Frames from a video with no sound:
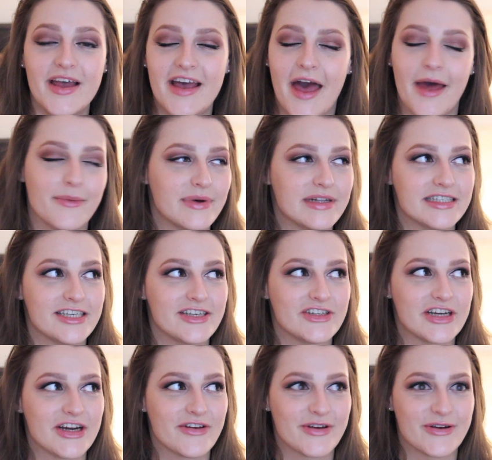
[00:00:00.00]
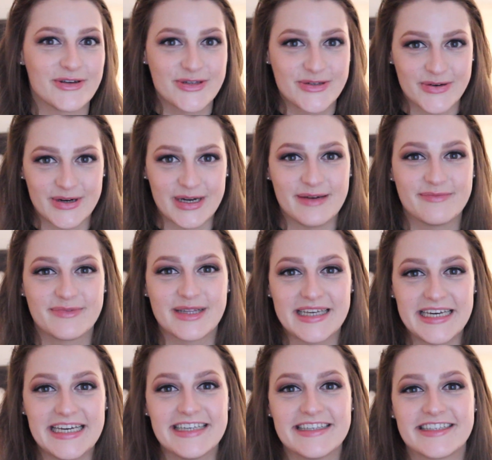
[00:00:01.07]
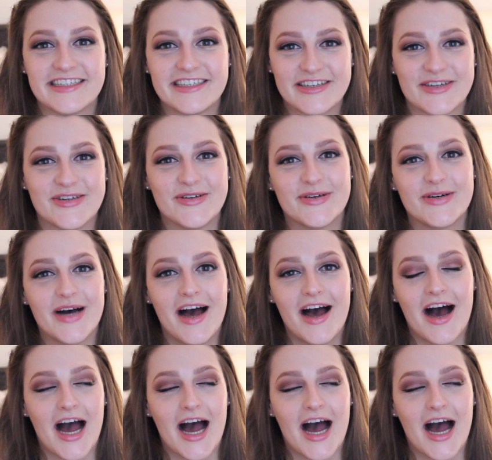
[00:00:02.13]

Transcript: and wants to share their story, please do.